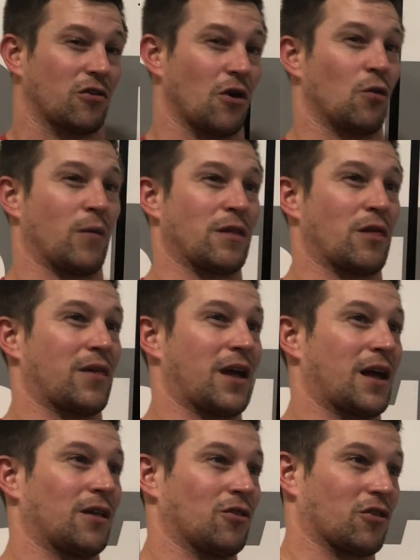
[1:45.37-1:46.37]
So rather
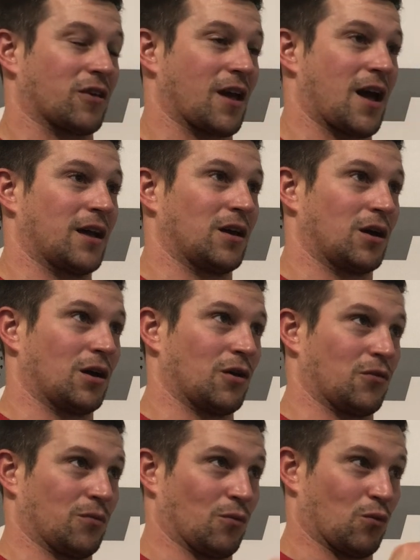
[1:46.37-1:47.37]
than just kind
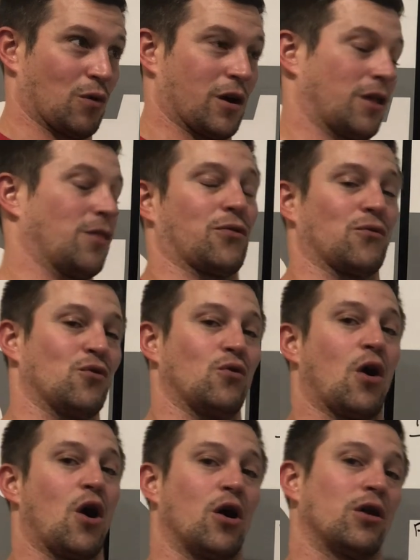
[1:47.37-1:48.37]
of running through
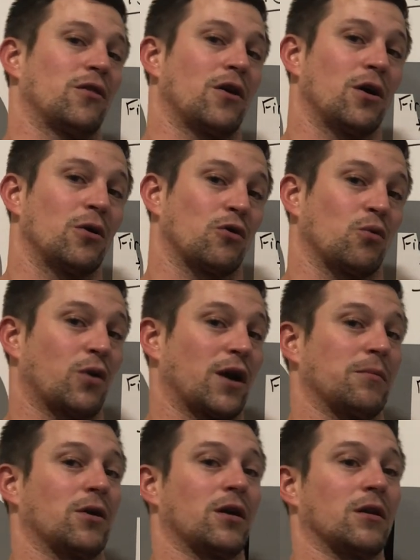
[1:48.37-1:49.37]
all of those, what
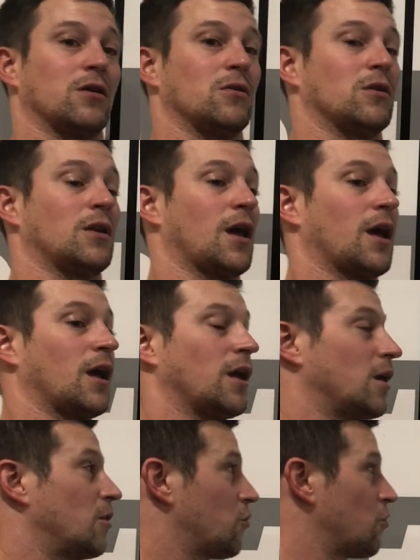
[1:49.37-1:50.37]
I'm going to do today
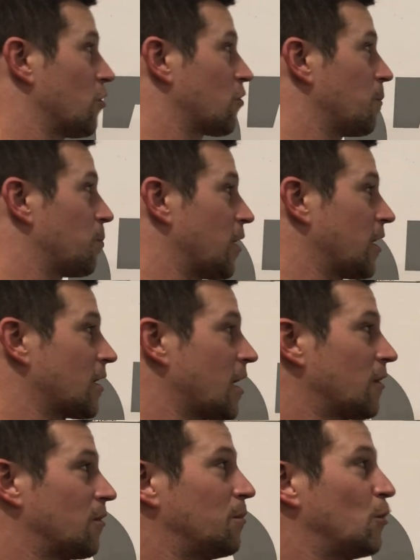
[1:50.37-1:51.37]
is just break
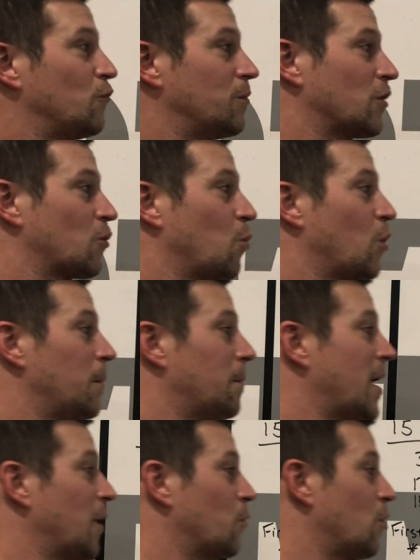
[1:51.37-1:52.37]
down the movements one
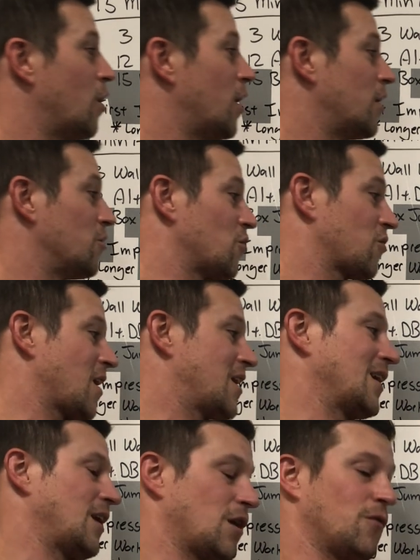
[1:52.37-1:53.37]
by one and just kind
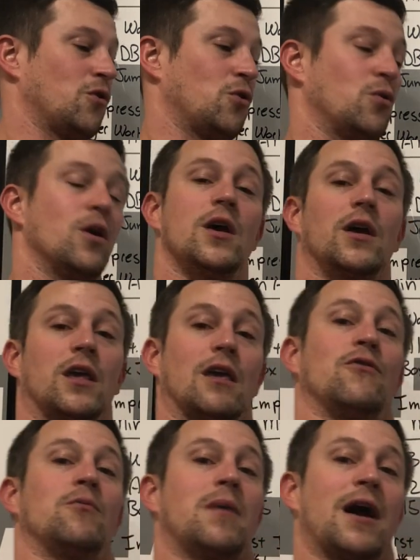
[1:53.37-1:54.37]
of give you
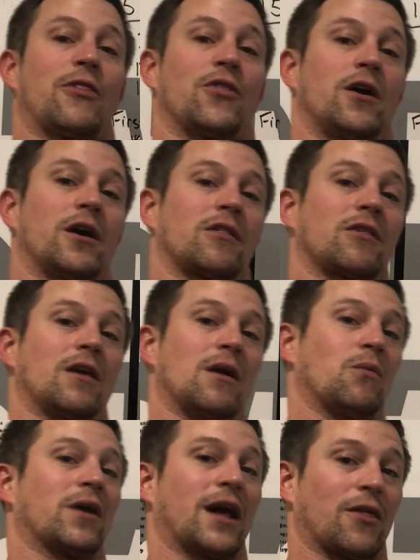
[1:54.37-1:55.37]
my thoughts and
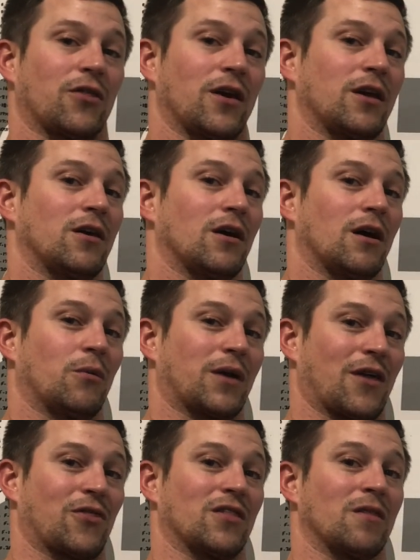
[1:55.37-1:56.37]
what I think
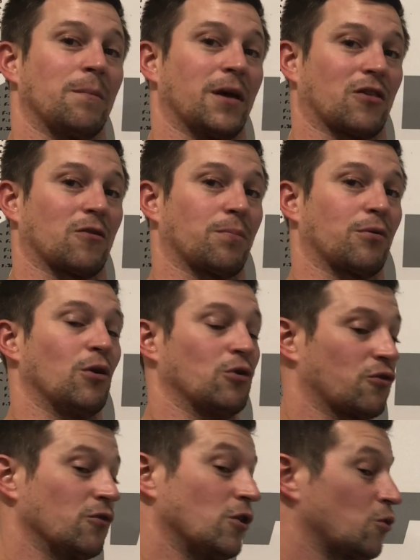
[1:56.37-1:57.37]
the best approach
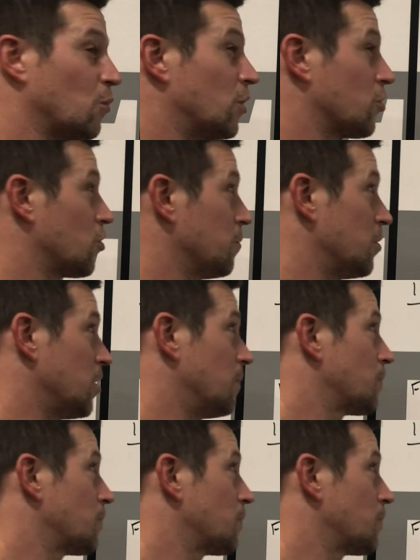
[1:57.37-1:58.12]
for each one should be.